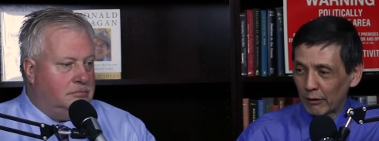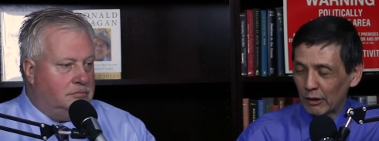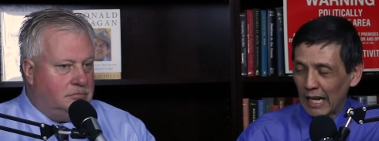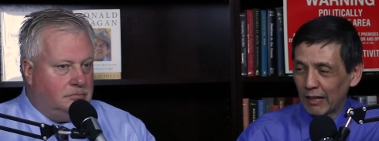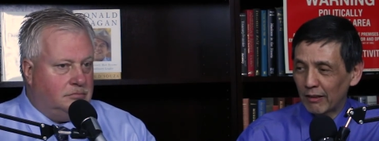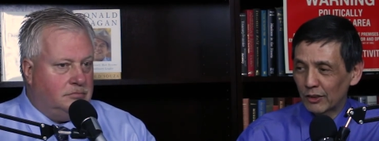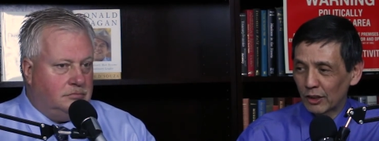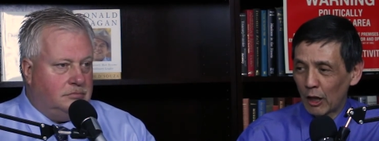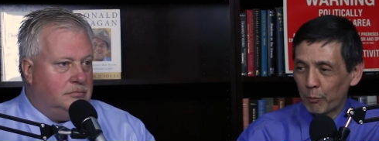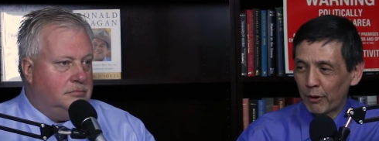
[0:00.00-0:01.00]
Speaker 1: take this
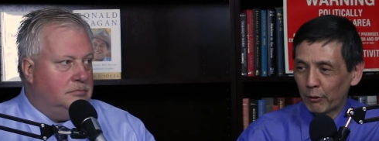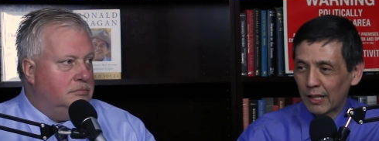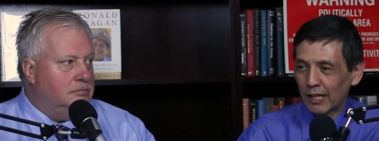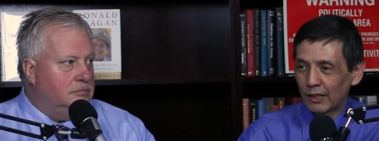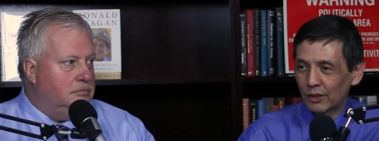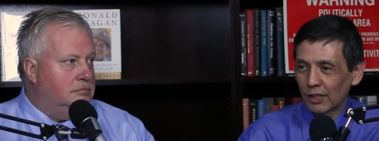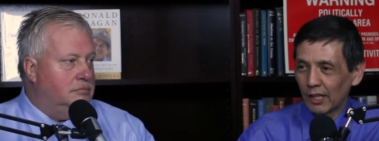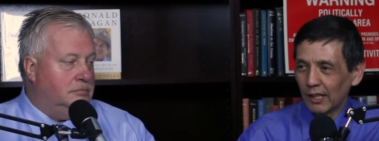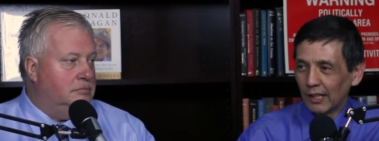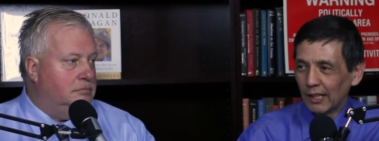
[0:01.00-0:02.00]
and help their kids.
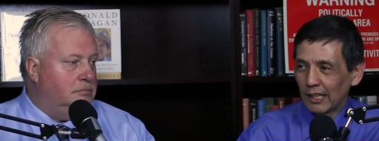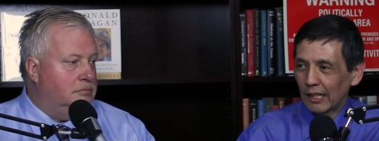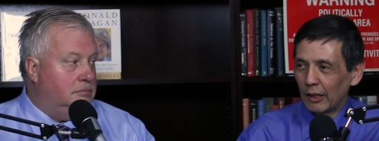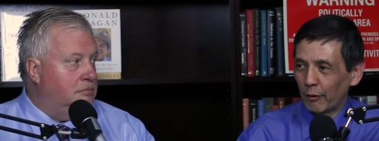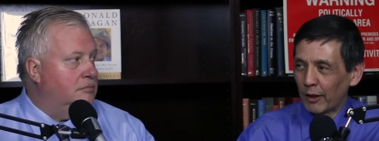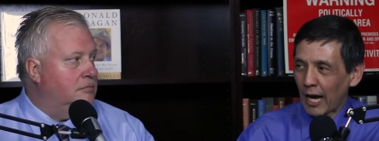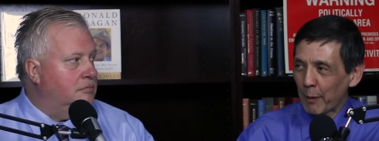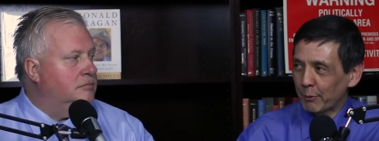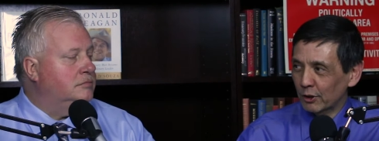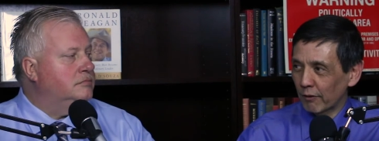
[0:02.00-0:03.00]
You know, the
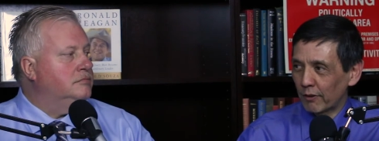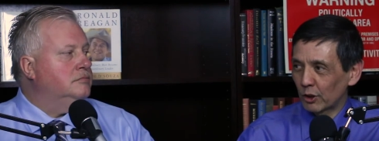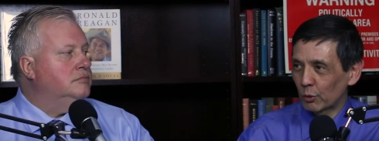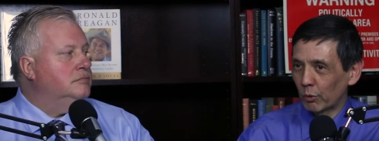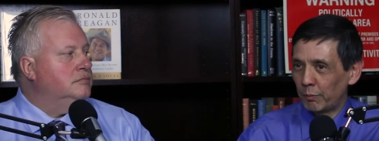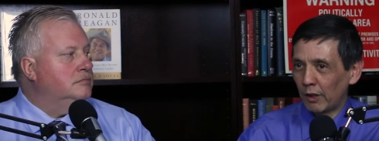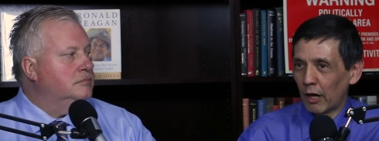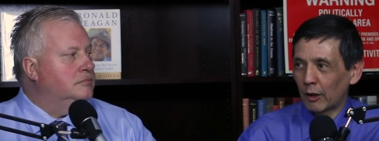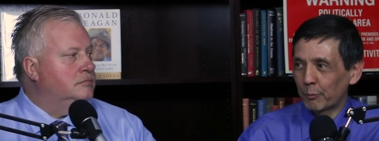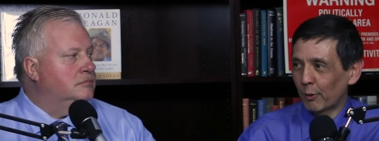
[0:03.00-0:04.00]
optics of this would be
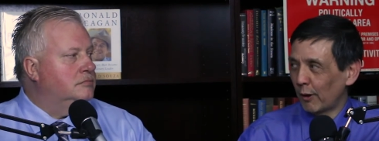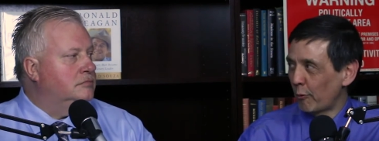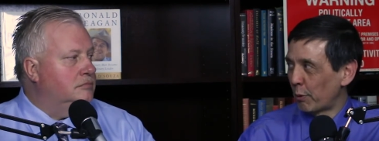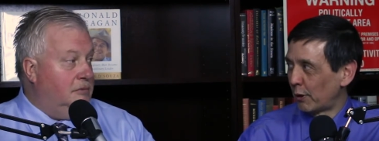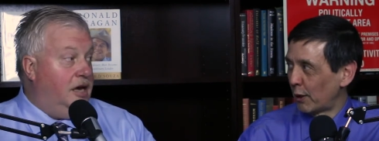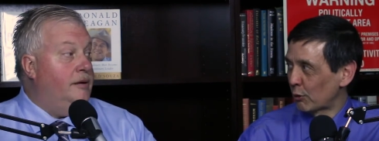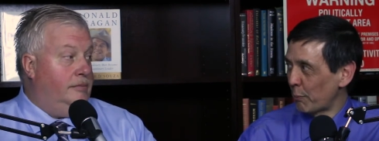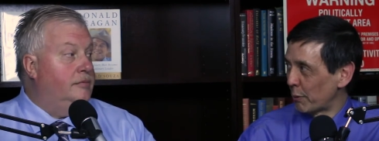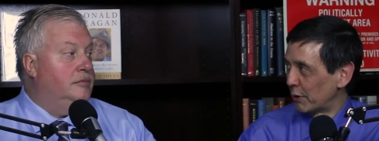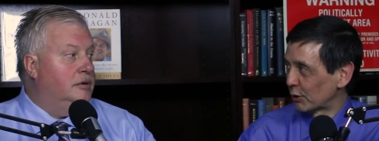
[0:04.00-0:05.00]
unbelievable in the
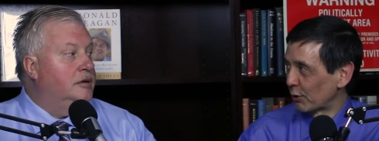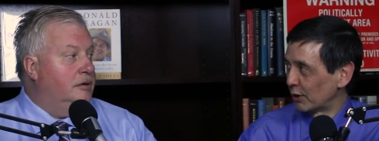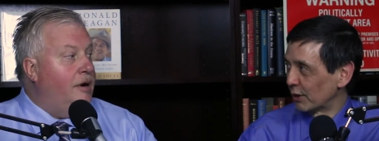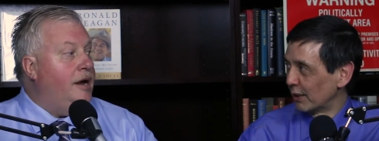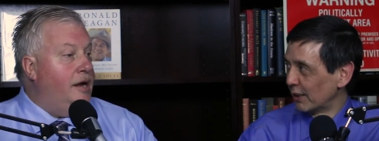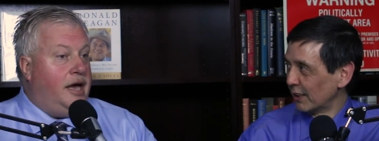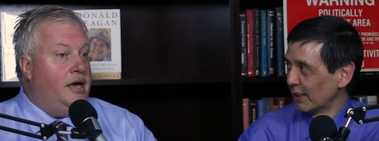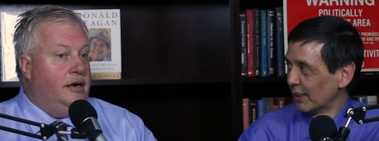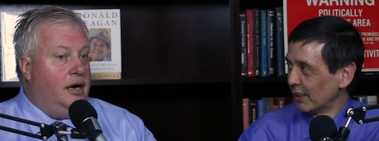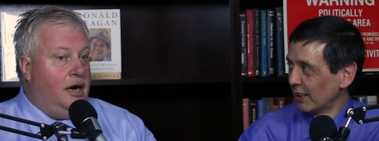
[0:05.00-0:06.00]
Trump administration. Right,
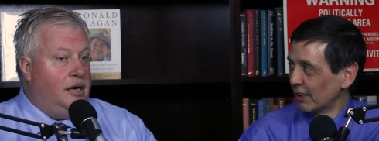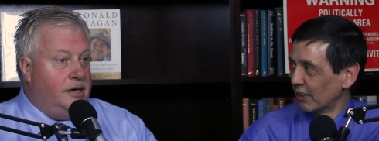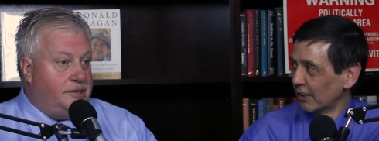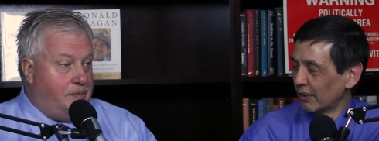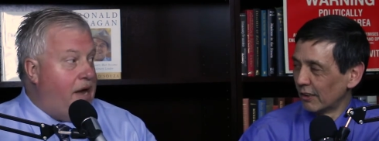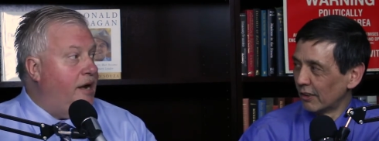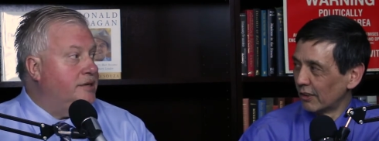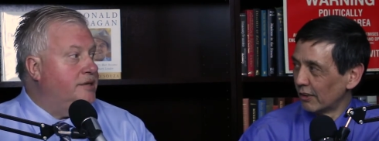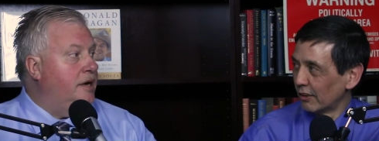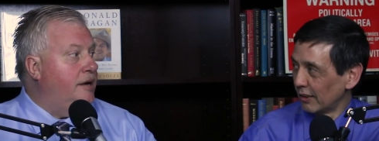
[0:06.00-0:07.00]
and
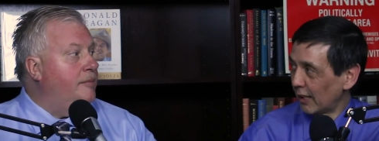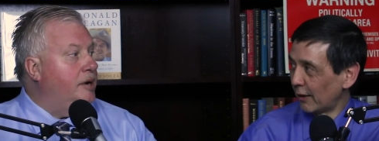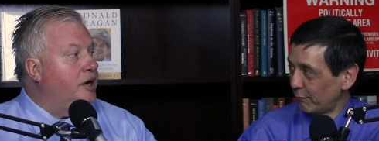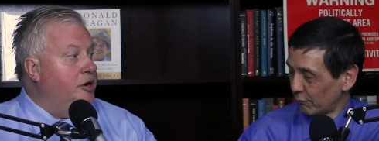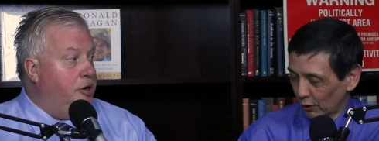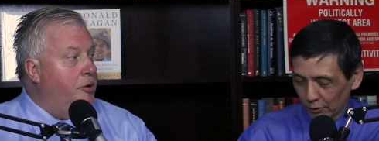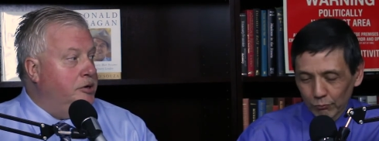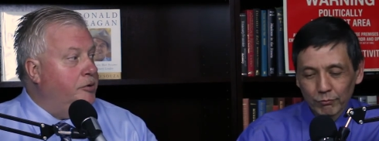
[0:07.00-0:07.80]
Hispanics.
Speaker 2: And yeah.